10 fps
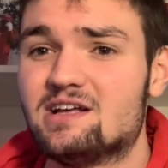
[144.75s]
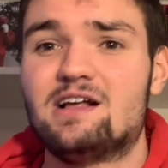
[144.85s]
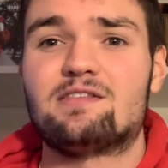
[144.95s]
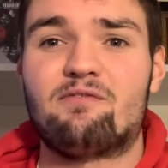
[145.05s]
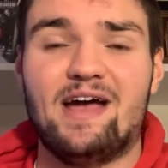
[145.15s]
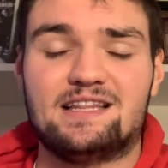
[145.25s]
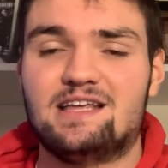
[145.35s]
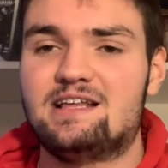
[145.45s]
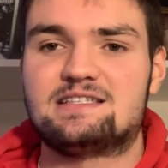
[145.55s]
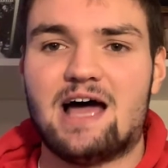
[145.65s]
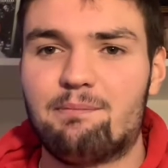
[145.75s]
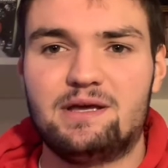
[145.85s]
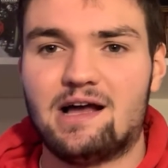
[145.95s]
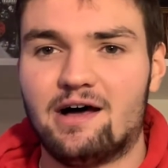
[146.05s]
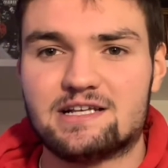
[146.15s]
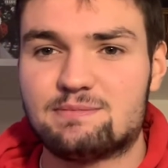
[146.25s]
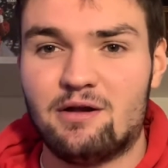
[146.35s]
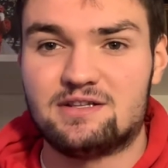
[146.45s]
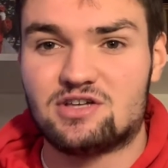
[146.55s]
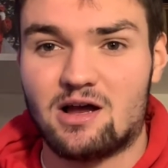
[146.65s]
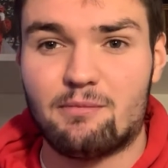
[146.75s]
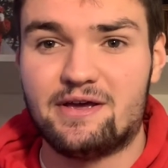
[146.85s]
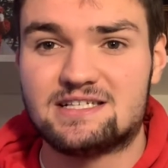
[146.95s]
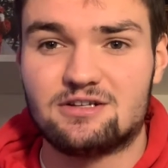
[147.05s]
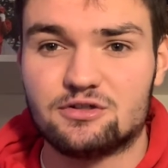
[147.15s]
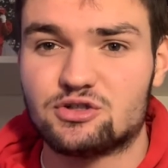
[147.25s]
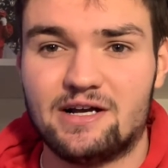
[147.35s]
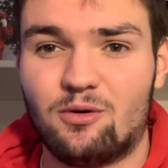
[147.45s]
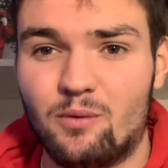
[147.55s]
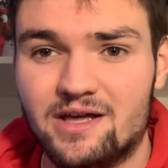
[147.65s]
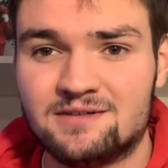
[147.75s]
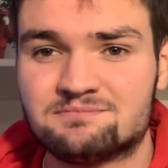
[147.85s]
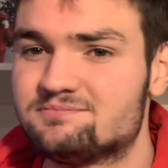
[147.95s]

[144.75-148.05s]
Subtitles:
The fact that he's not being honest about it, talking about he's still trying to win,